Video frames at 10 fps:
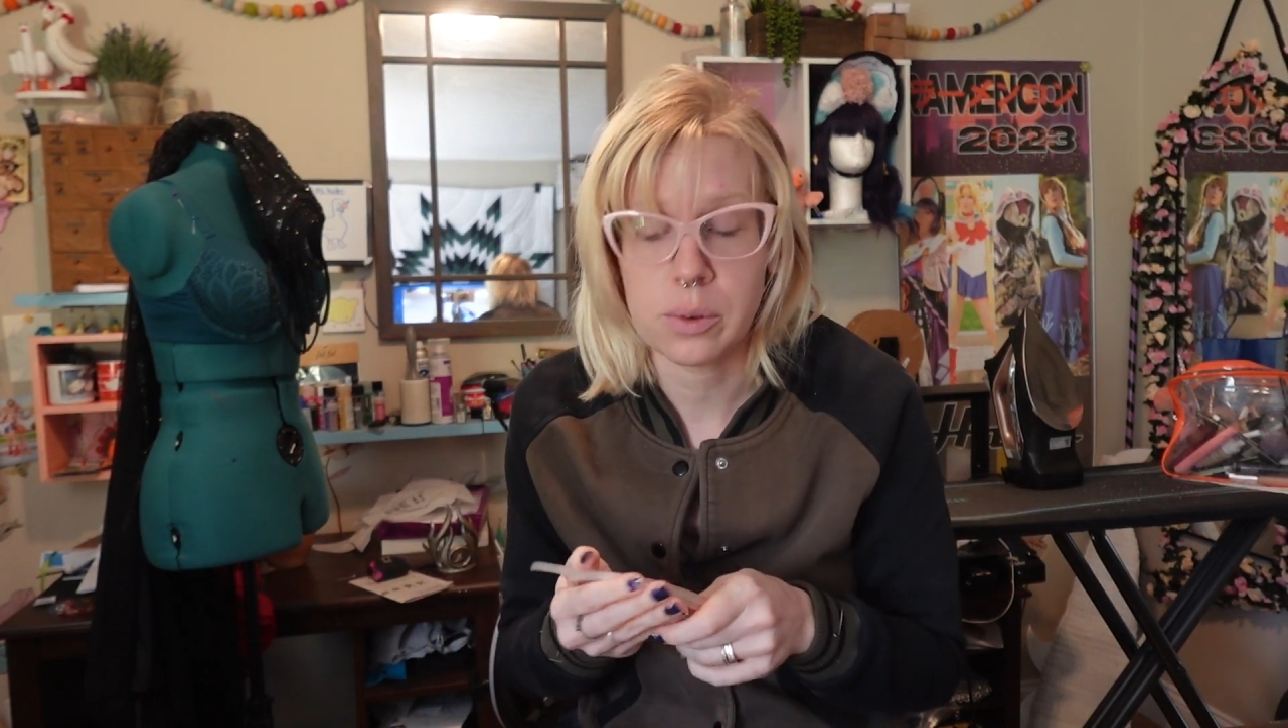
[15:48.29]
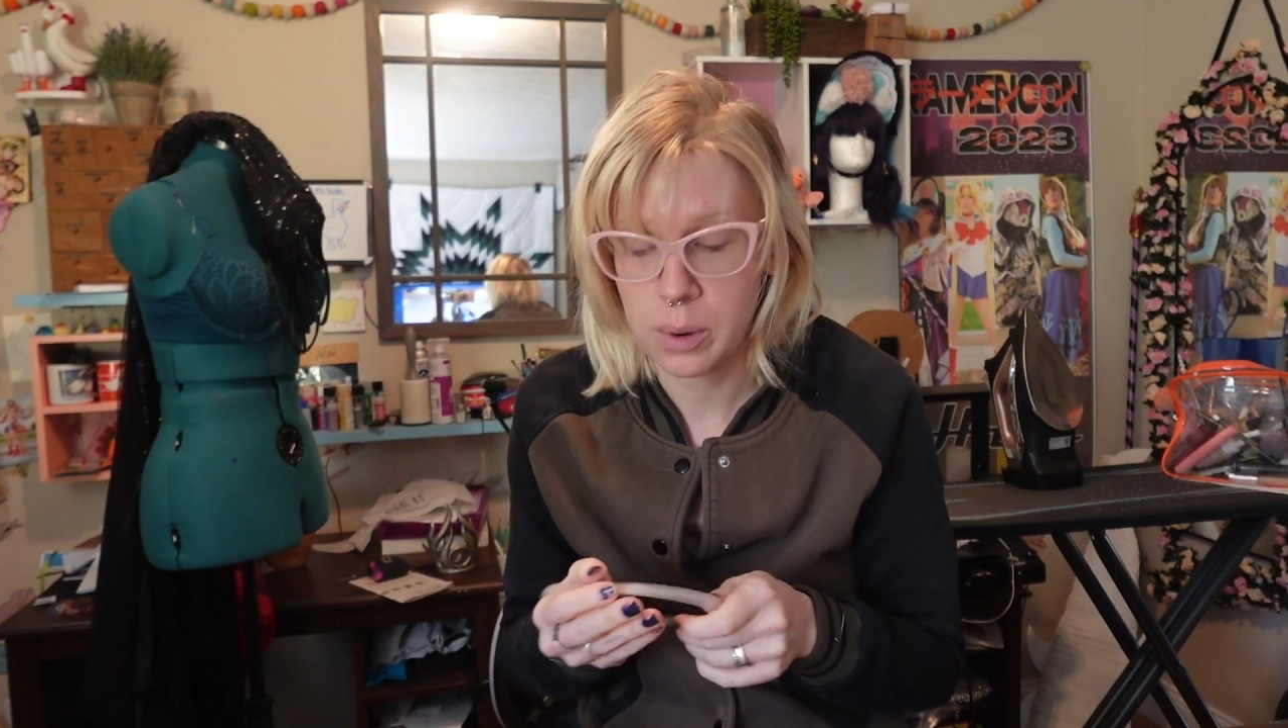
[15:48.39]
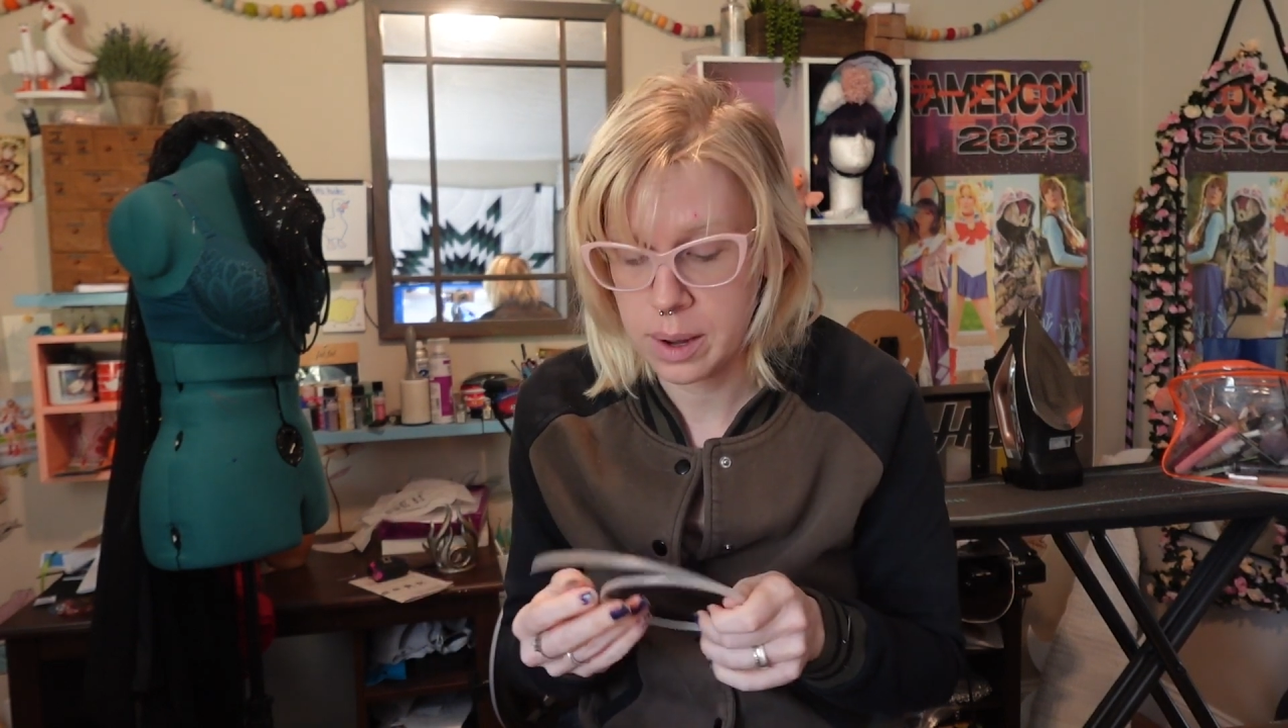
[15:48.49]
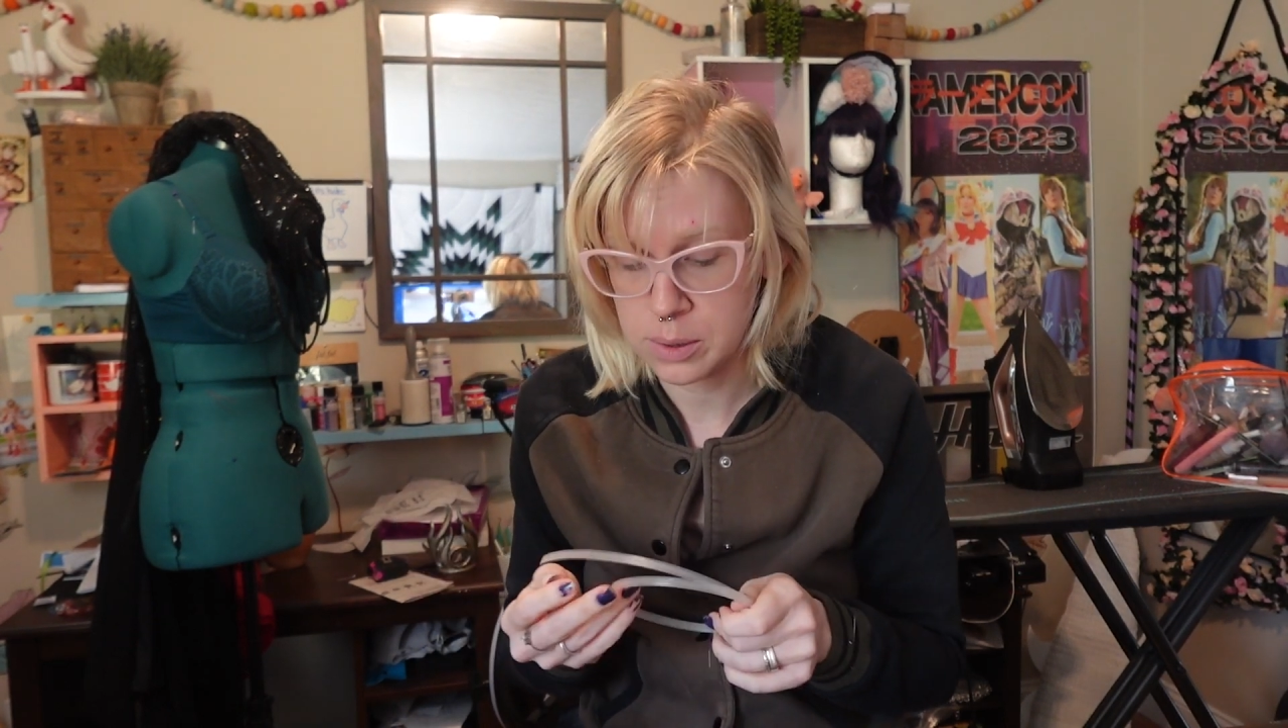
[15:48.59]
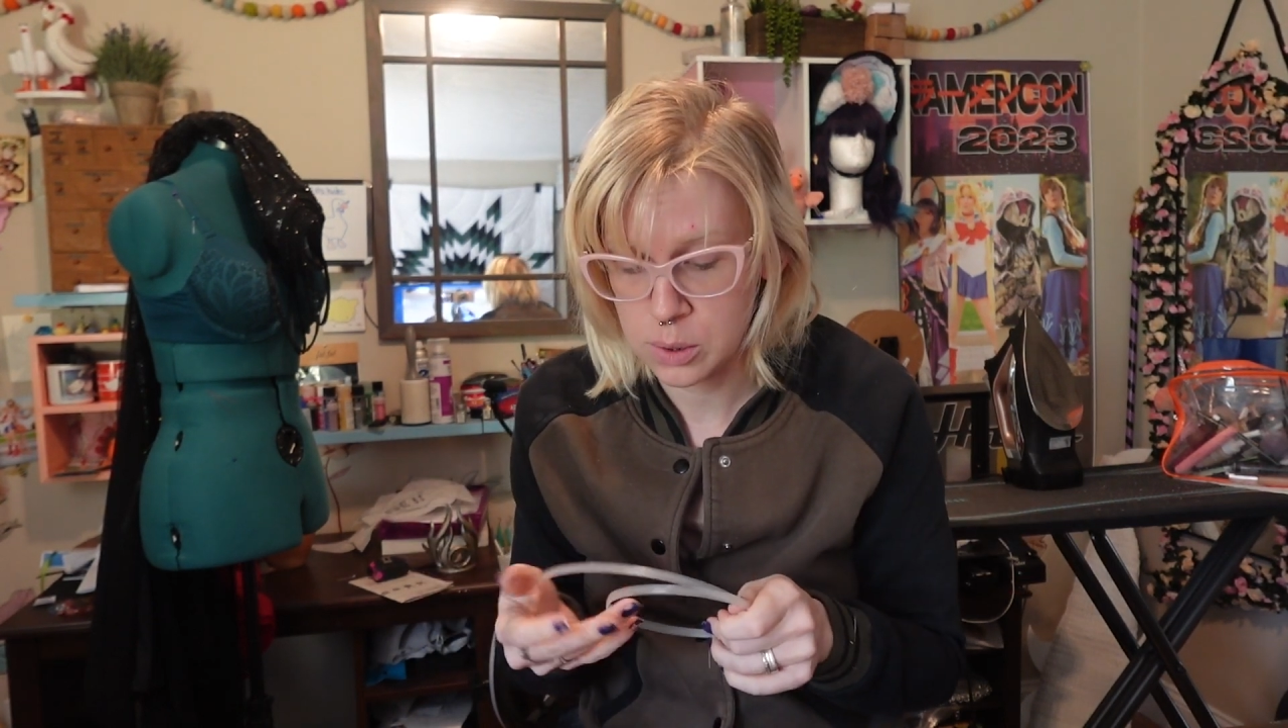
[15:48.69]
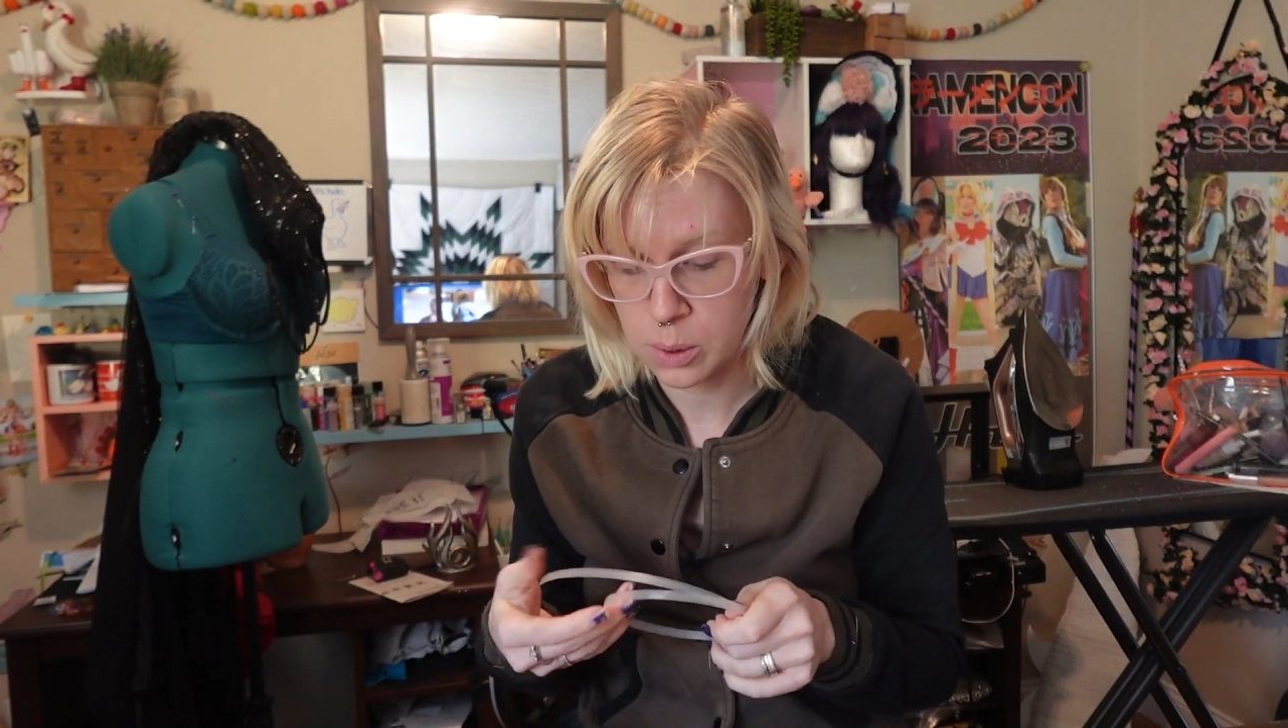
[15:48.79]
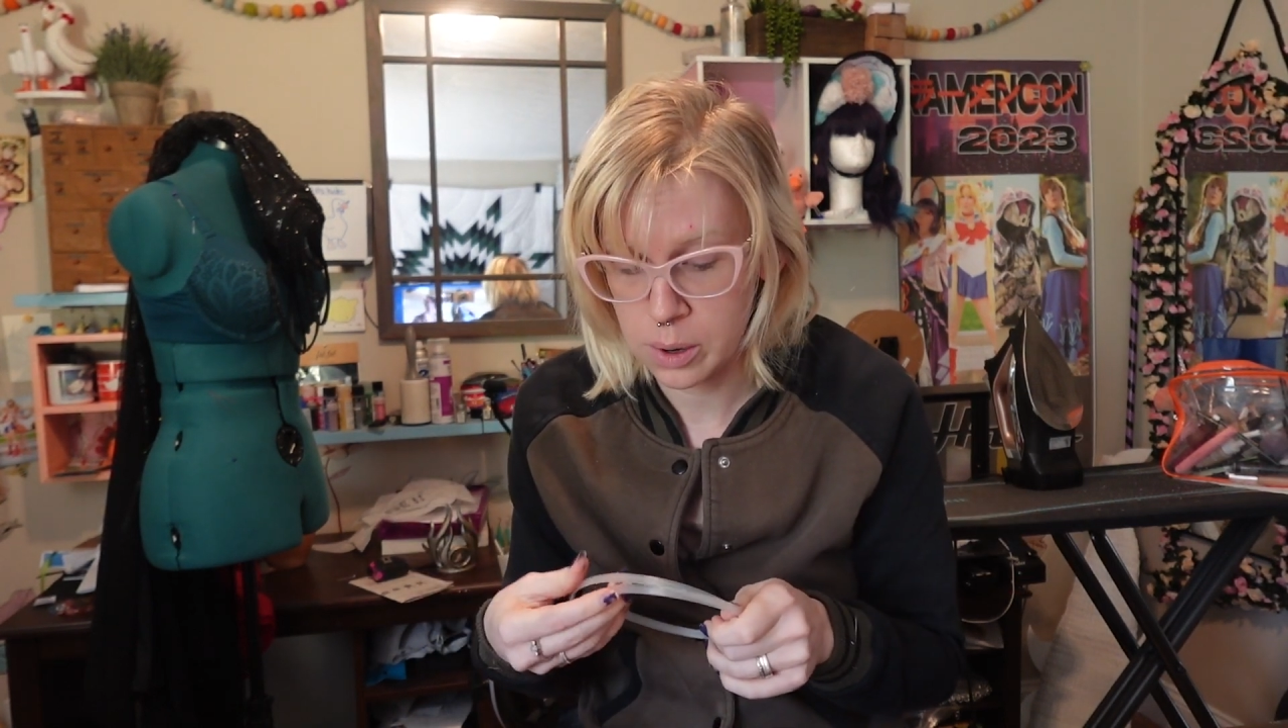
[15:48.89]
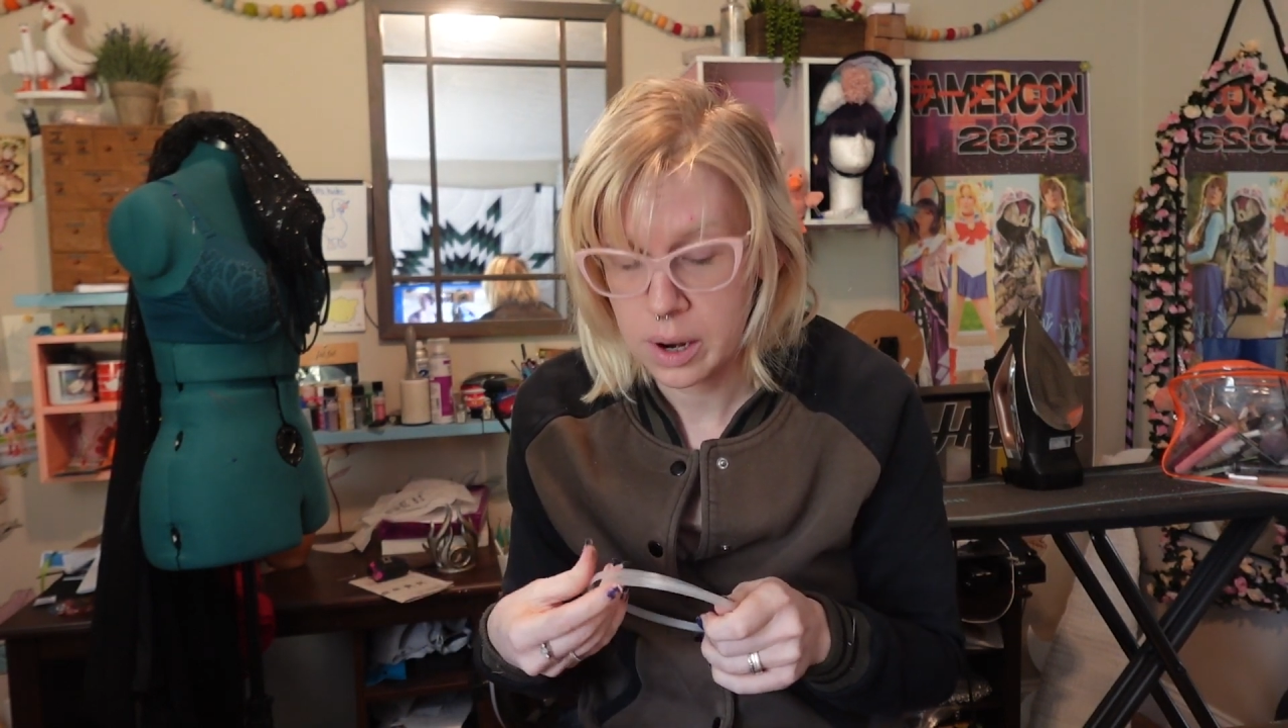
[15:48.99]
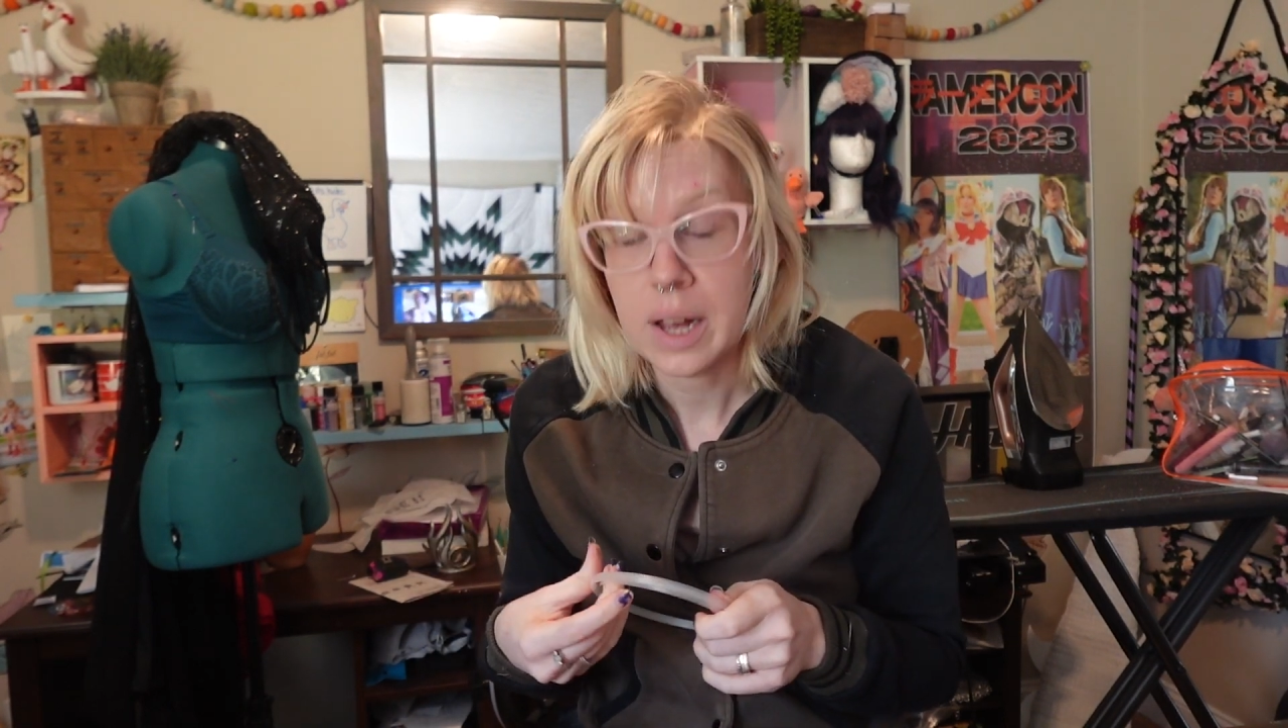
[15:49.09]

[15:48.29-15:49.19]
craft store.